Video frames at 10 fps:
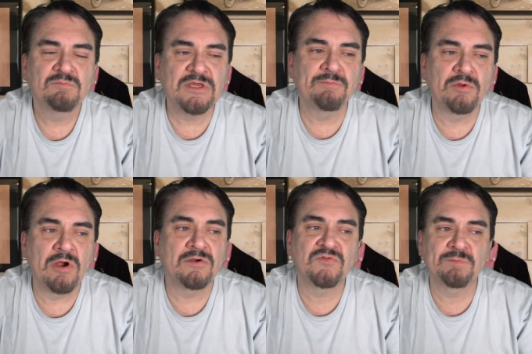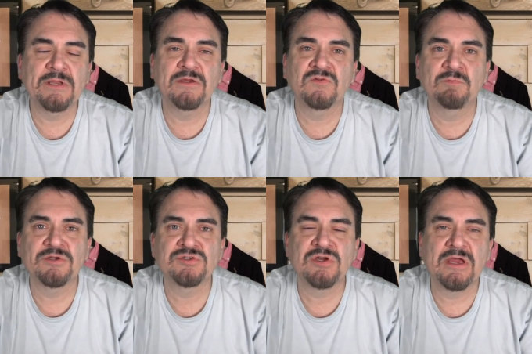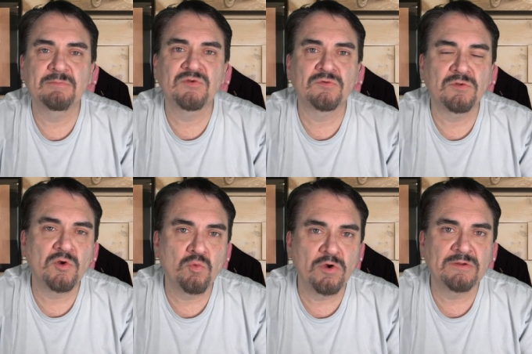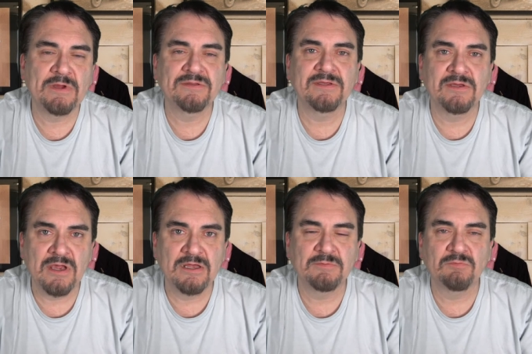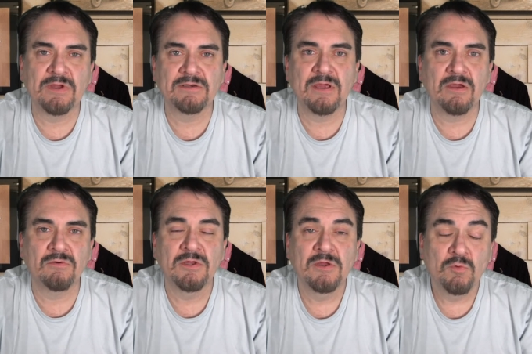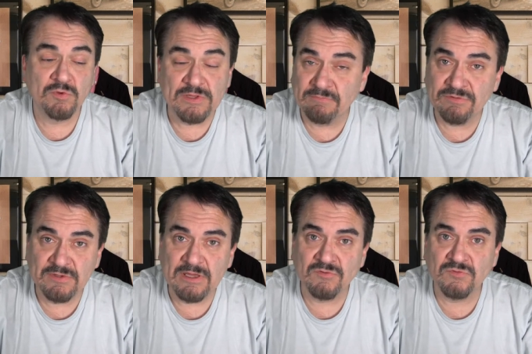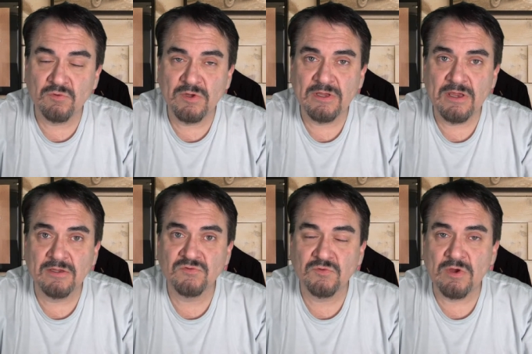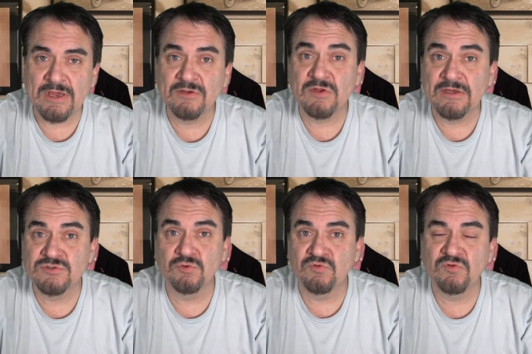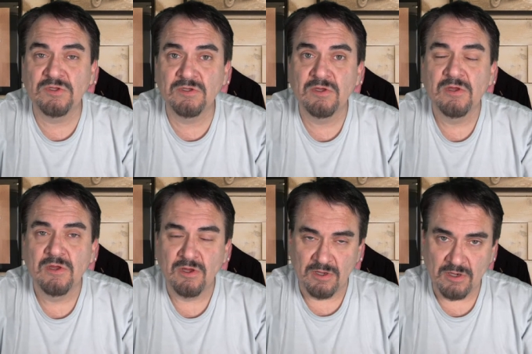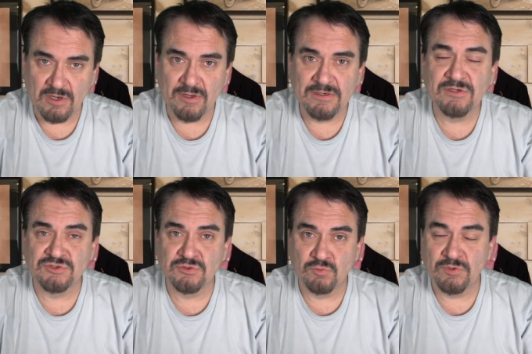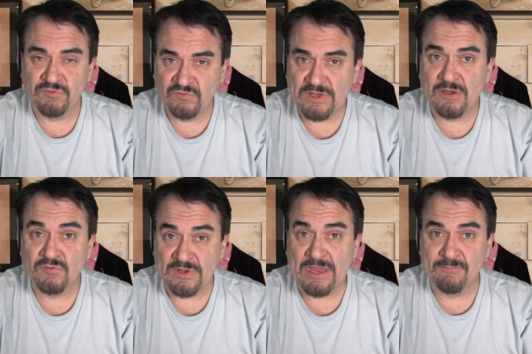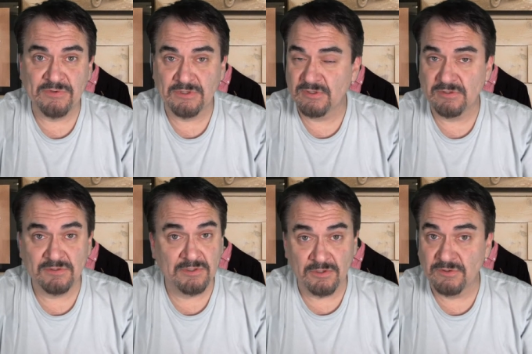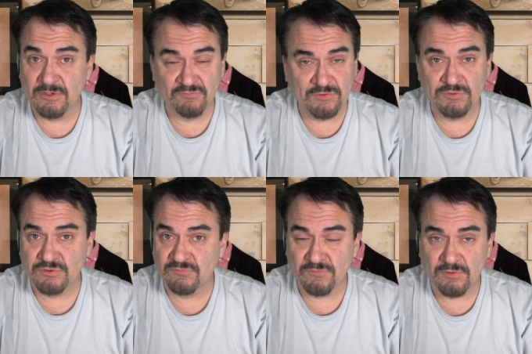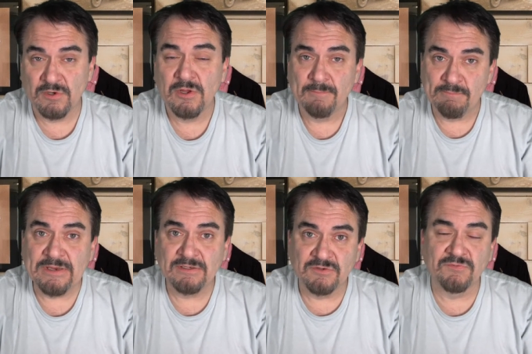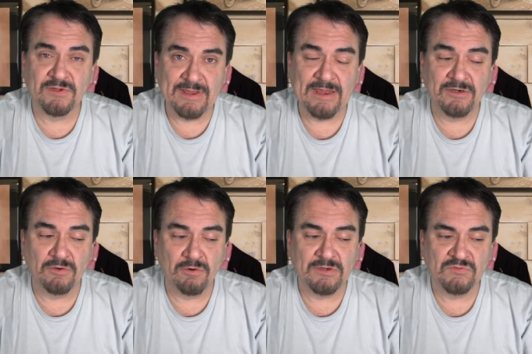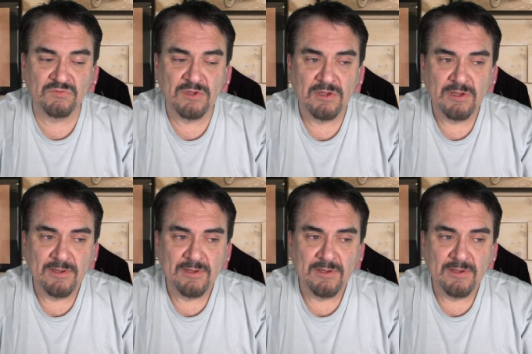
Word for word: People aren't spending as much time because they're a little worried about the economy right now with everything else going on. So I do see an issue with sales happening in the near future for many different categories.